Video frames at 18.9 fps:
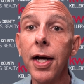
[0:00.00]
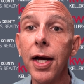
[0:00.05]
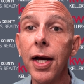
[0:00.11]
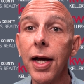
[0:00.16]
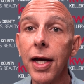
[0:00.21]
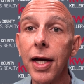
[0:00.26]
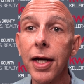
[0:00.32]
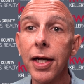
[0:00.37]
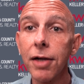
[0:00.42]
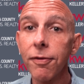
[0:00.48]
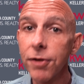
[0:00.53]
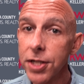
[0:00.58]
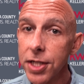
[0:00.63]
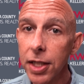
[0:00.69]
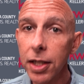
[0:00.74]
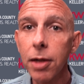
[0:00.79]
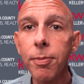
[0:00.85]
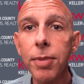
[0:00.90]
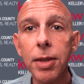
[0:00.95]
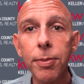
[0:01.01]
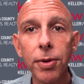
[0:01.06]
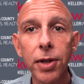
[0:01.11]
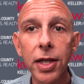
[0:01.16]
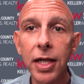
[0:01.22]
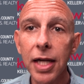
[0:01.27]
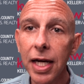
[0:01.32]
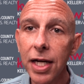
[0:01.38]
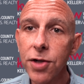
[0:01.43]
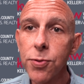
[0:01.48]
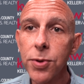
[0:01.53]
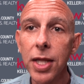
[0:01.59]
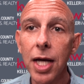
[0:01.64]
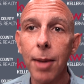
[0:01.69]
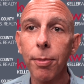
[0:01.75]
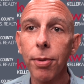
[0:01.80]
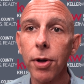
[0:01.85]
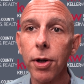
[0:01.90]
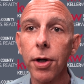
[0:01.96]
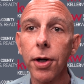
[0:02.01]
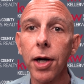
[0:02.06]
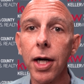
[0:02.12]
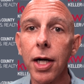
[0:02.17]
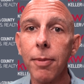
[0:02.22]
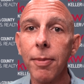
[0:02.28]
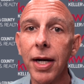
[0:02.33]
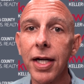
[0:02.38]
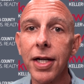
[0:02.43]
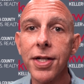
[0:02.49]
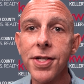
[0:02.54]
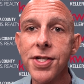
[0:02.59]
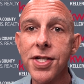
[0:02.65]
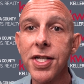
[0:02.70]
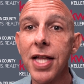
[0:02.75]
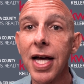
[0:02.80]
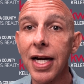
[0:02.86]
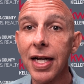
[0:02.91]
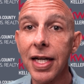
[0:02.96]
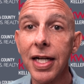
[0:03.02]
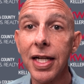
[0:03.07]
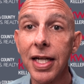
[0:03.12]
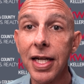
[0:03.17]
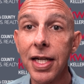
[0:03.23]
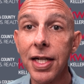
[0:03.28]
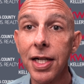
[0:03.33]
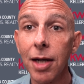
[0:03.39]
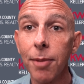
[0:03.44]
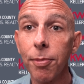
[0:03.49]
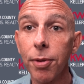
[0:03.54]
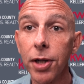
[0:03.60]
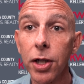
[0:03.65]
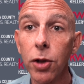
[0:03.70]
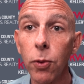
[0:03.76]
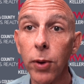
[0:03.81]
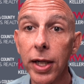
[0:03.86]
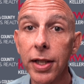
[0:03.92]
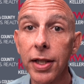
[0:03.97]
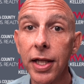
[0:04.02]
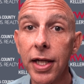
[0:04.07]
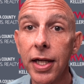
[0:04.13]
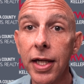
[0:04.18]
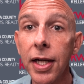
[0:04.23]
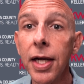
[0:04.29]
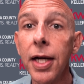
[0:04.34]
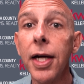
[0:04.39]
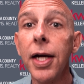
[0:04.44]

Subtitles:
And if a ton of people engage with that program, I can see that getting eaten up pretty quickly.